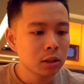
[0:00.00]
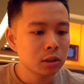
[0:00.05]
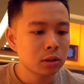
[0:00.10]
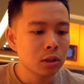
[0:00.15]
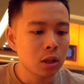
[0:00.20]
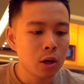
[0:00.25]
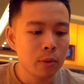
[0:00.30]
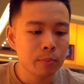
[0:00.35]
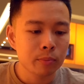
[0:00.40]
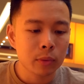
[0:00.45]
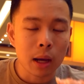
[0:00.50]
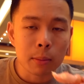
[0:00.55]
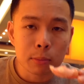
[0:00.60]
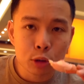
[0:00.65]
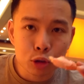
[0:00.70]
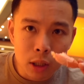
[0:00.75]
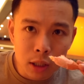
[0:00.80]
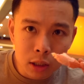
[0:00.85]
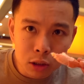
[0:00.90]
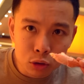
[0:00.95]
So I'm gonna
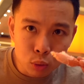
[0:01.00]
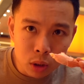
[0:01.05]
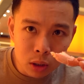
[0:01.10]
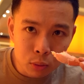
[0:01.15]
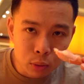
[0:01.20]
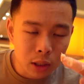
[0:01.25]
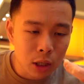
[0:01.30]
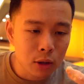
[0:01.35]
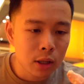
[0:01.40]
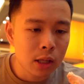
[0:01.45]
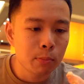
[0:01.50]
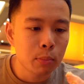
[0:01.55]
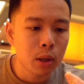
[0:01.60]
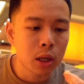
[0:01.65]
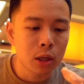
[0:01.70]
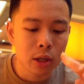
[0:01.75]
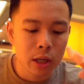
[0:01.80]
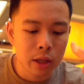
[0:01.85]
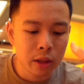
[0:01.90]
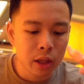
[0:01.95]
try this one without any
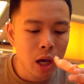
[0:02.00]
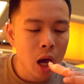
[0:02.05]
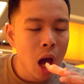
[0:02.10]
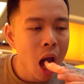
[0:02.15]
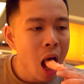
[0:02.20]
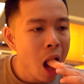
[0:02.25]
butter or anything.